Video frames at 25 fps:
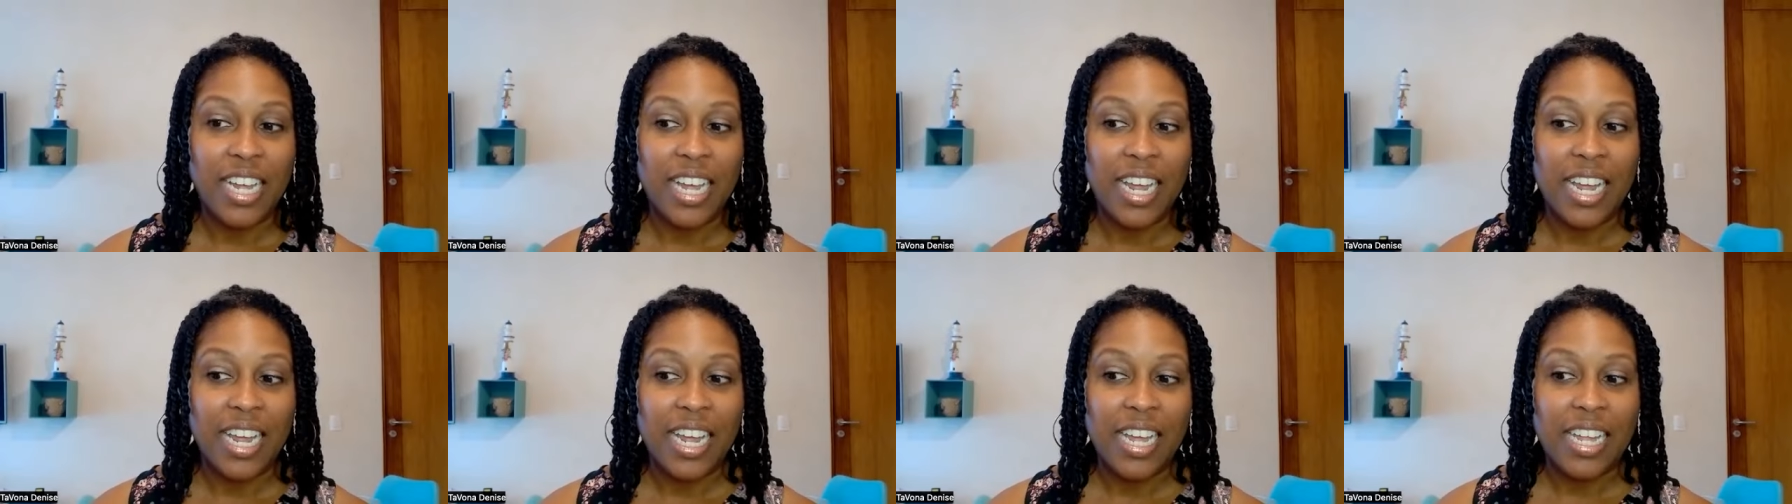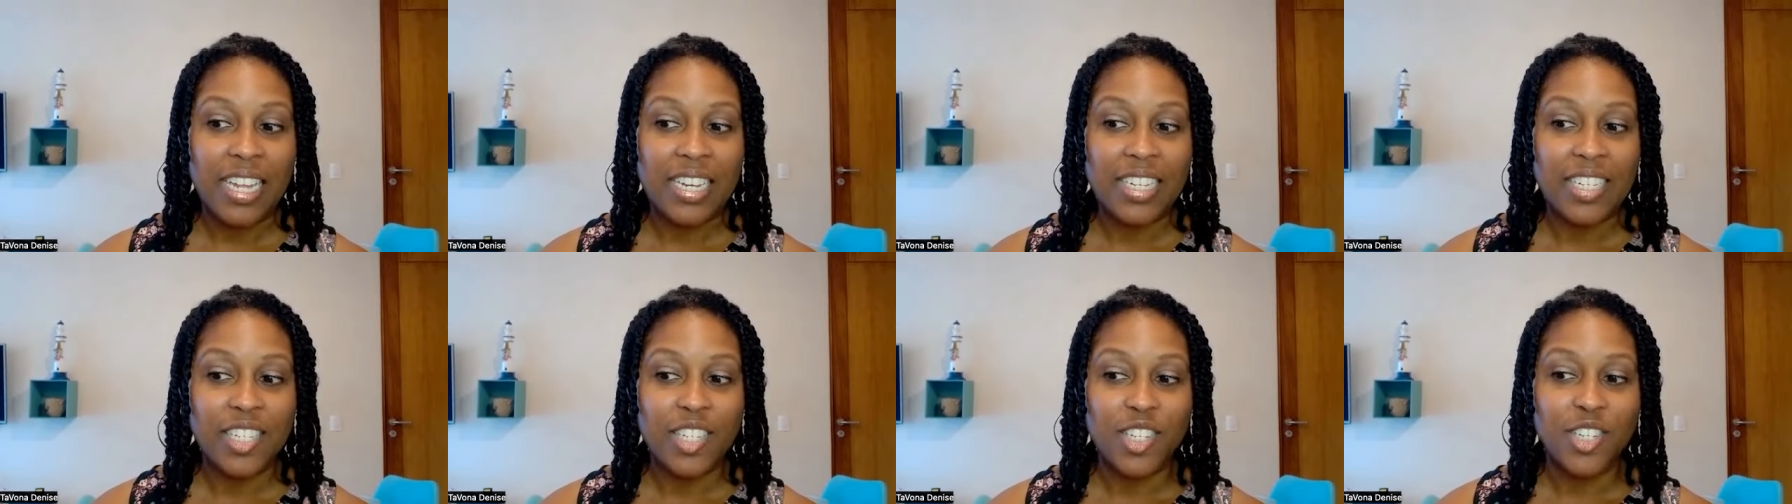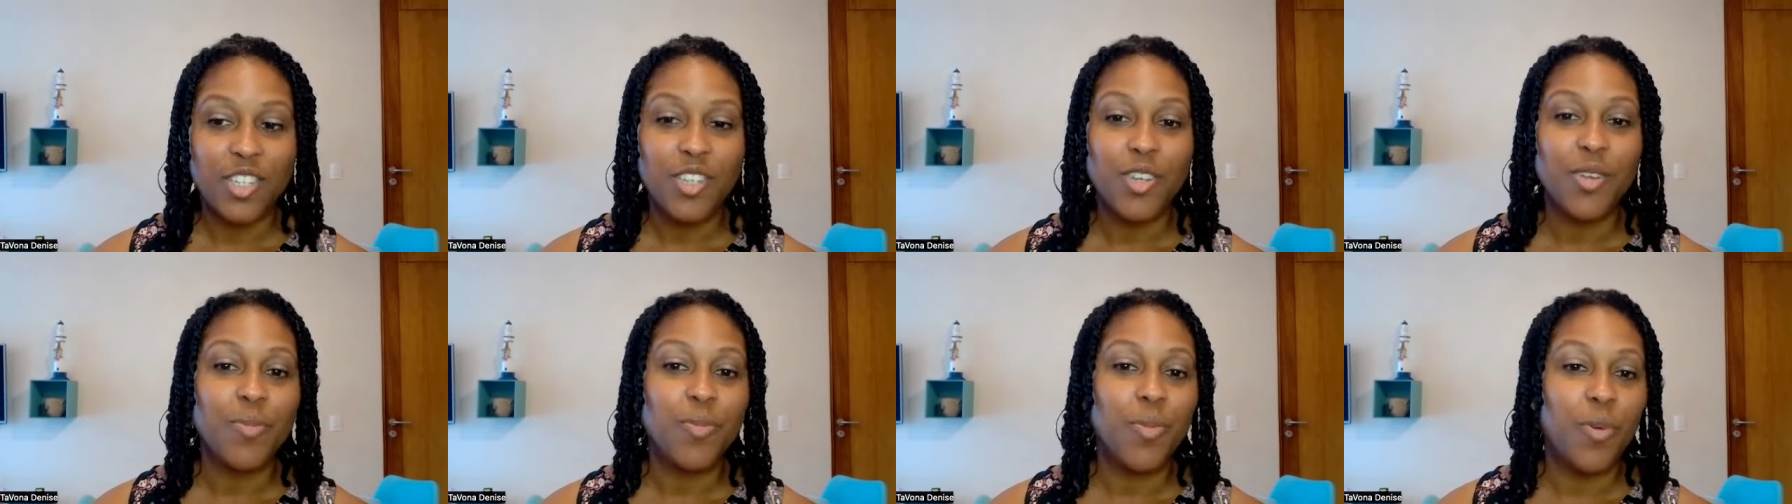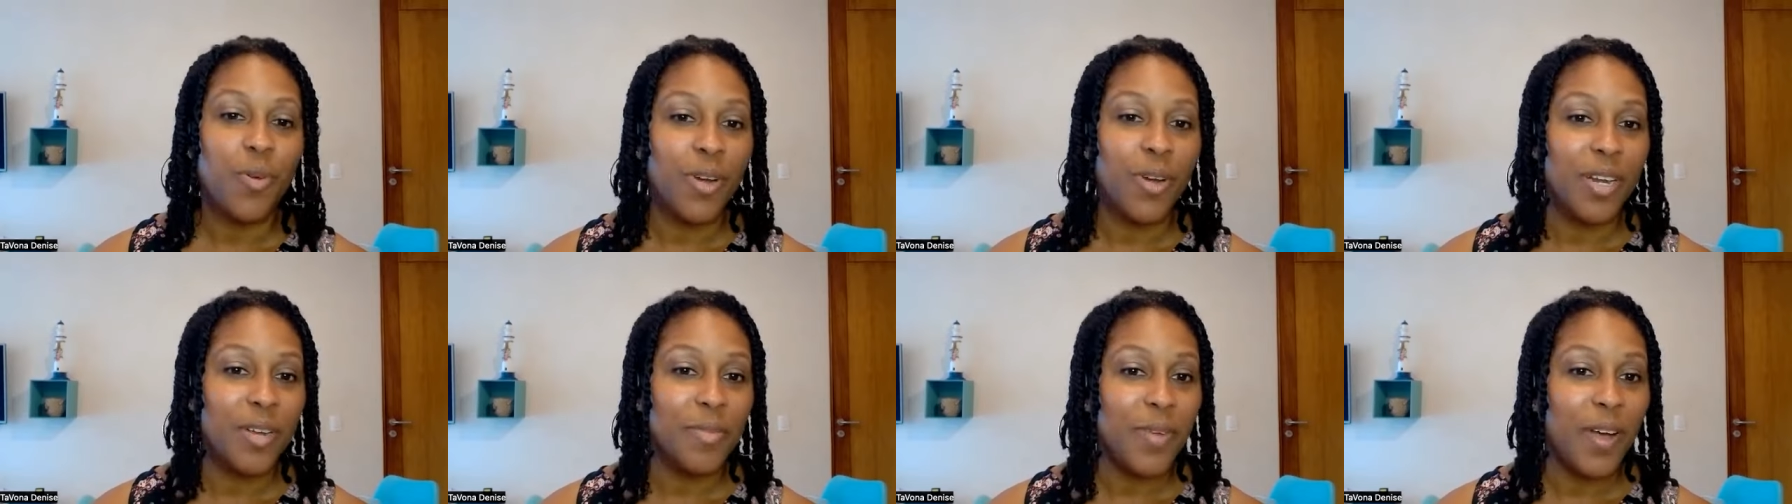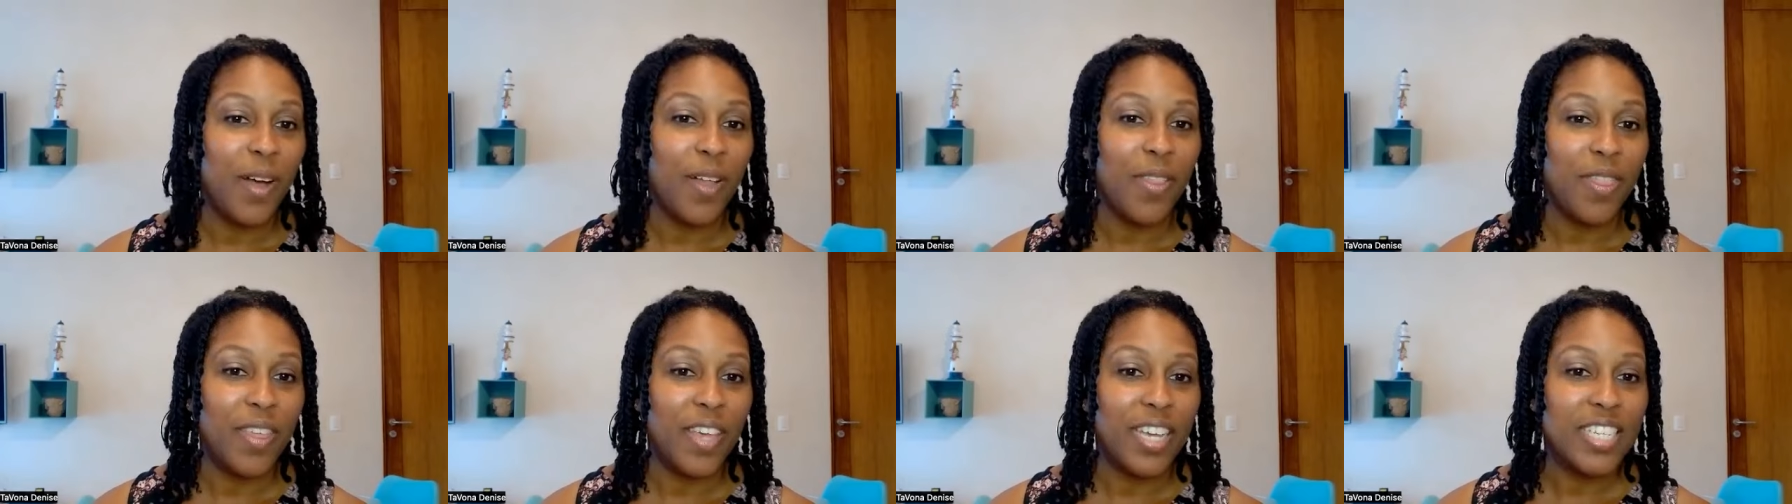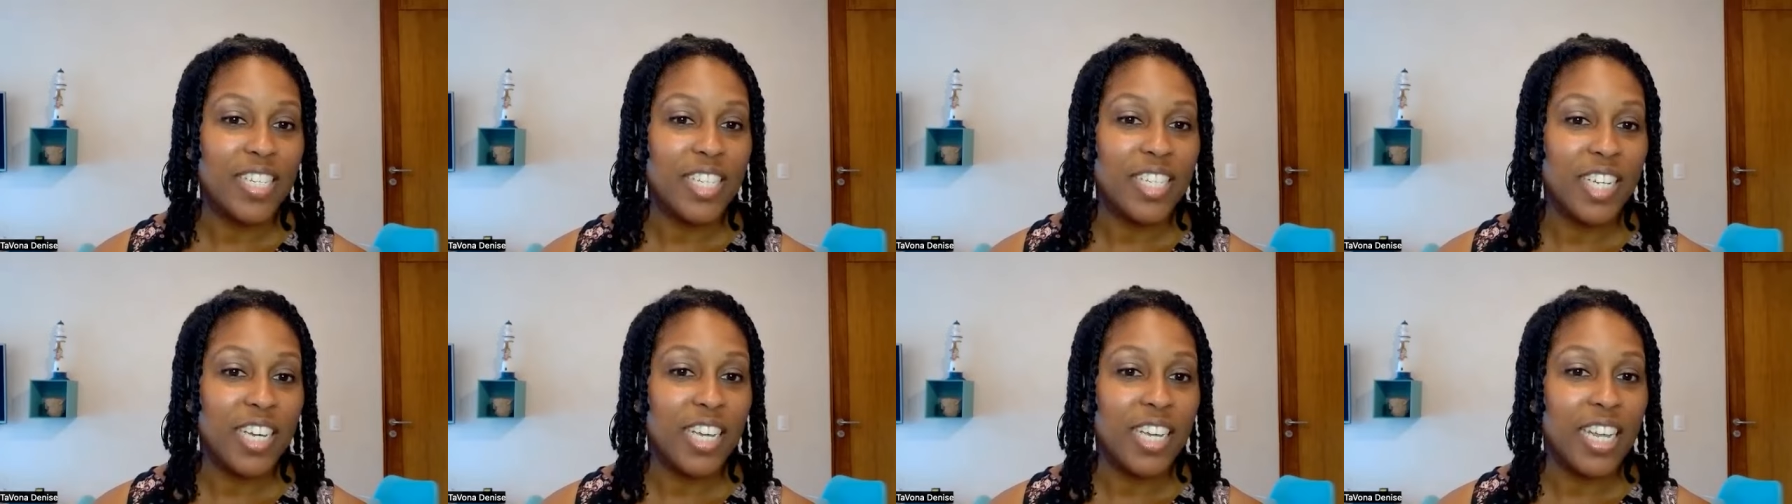And to your point about
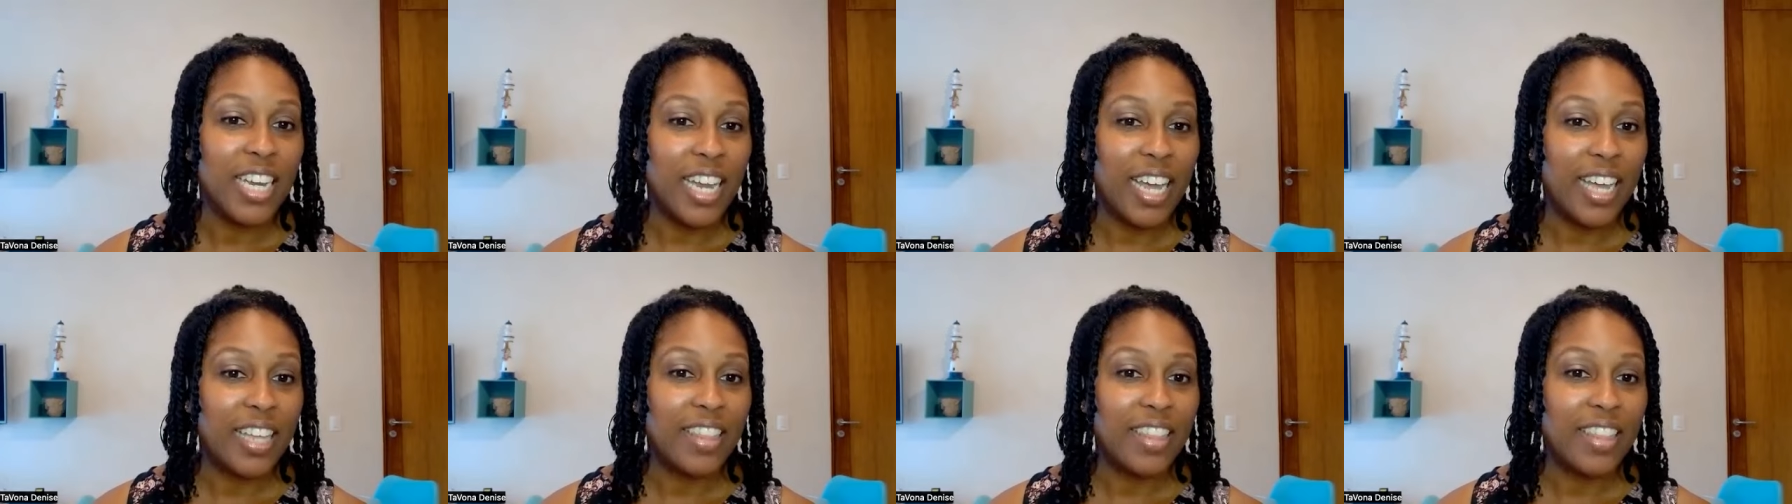things looking